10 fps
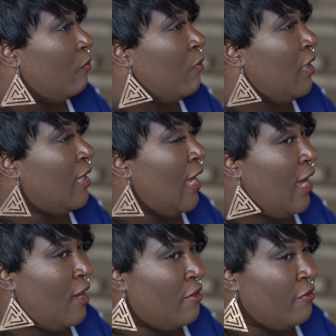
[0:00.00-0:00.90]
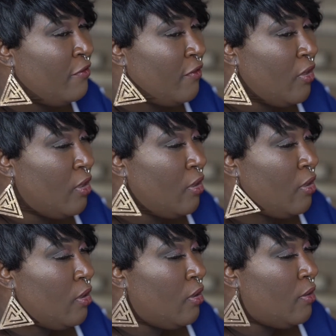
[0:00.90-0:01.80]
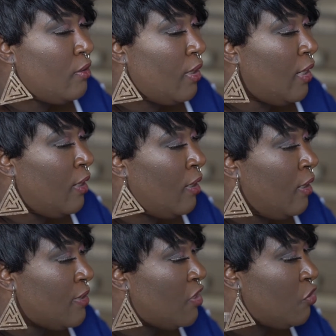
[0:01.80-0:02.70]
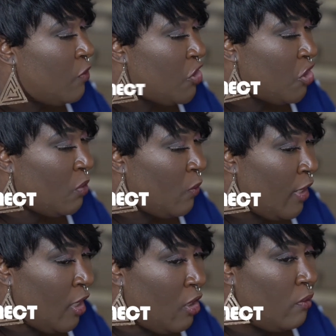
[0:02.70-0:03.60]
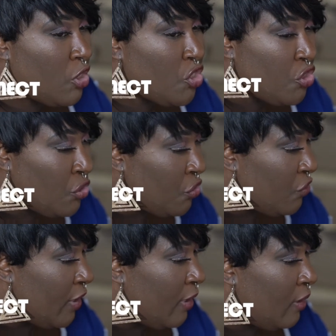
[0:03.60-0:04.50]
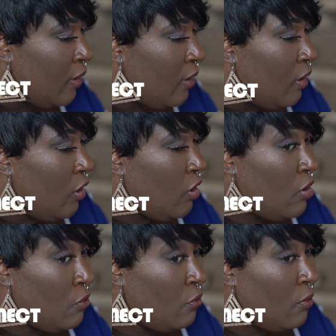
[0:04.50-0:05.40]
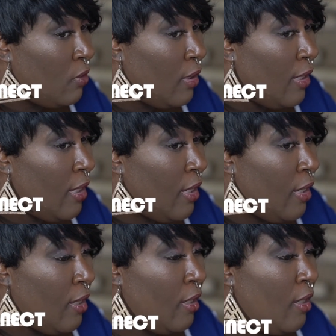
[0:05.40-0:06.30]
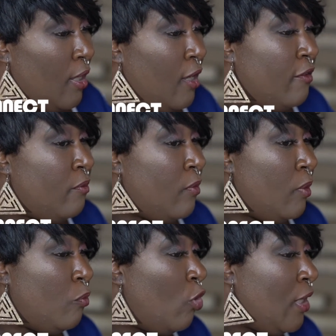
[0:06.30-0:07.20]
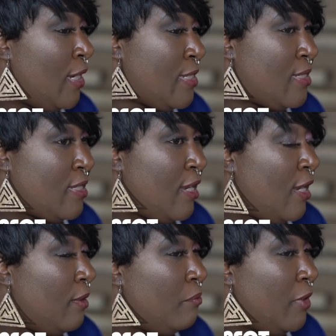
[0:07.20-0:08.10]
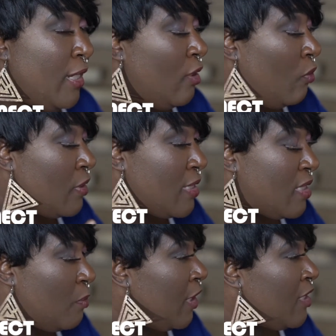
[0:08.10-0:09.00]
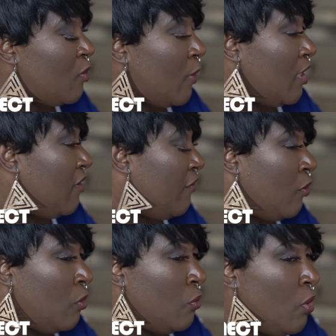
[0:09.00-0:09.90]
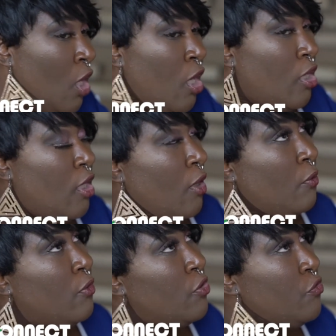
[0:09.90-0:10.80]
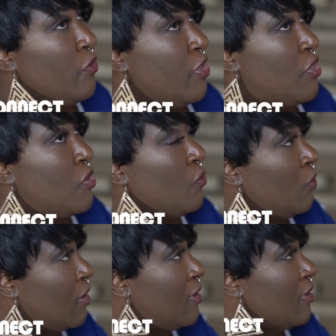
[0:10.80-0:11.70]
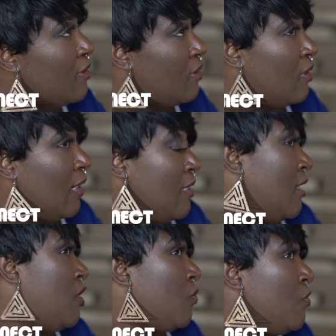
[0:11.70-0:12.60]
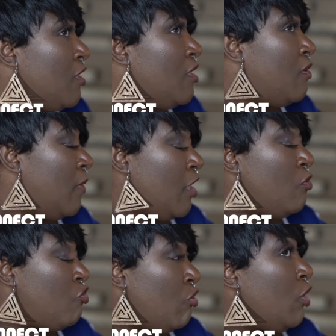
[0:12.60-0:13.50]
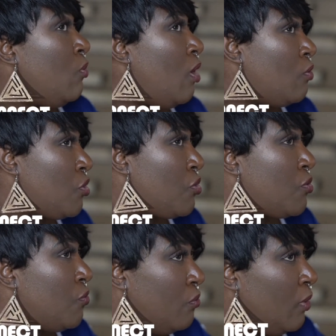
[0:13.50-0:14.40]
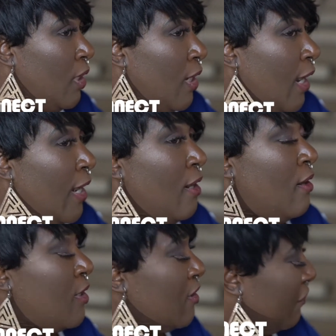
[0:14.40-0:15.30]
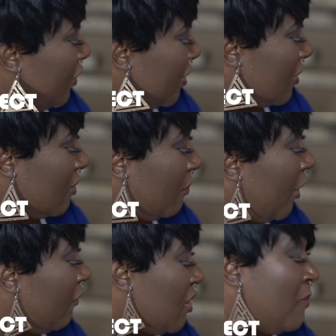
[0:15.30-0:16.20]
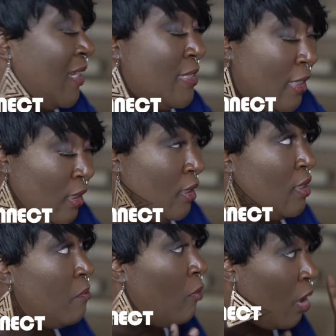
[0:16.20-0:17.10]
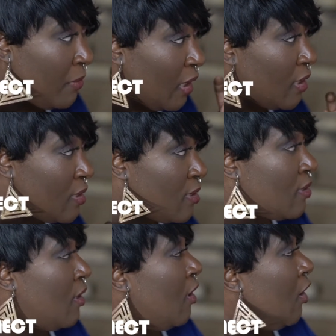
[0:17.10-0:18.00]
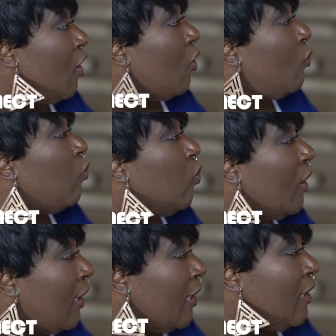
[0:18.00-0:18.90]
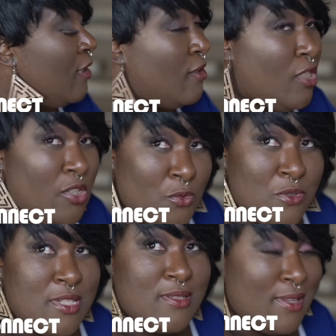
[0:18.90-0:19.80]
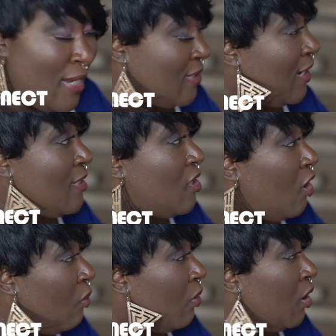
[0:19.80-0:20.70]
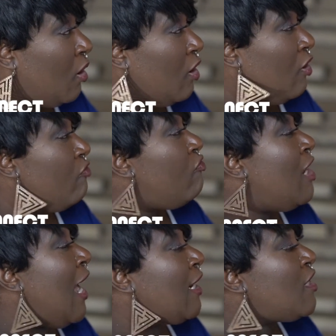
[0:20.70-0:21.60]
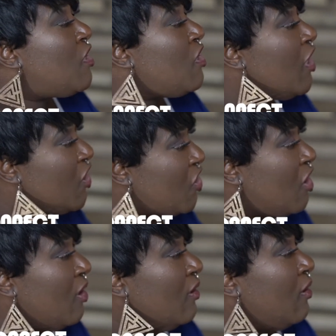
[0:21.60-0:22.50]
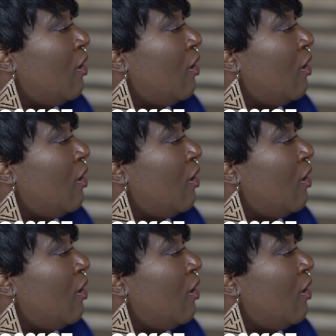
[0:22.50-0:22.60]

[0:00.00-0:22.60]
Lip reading: we have a situation where our children, have more or less in our space 24/7. Now, during the school season, and I say school season when they usually go out to school, a lot of us parents, particularly mommies, mm-hmm. we use that as our relaxation